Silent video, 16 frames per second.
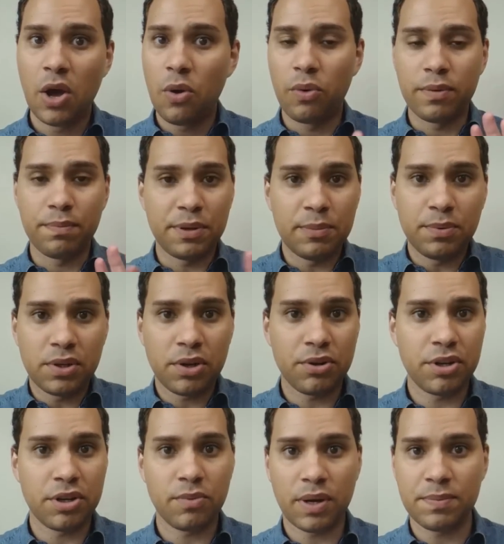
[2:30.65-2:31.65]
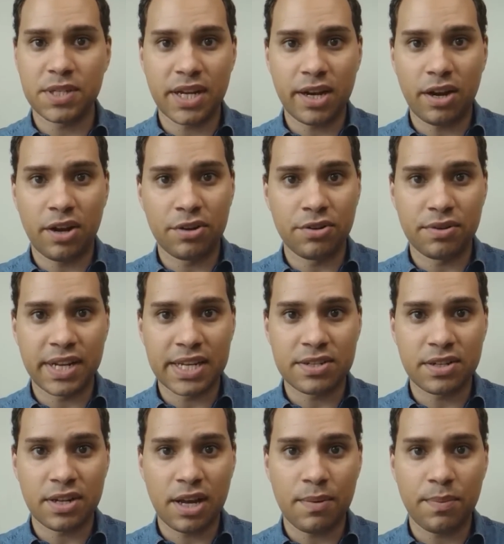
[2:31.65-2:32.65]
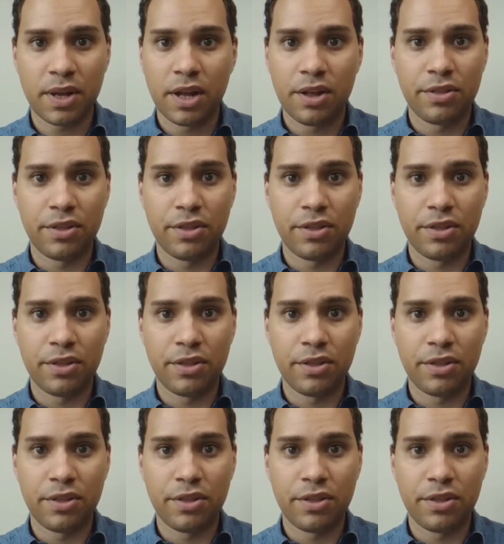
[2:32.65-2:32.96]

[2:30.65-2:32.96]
When people go to your website on your desktop,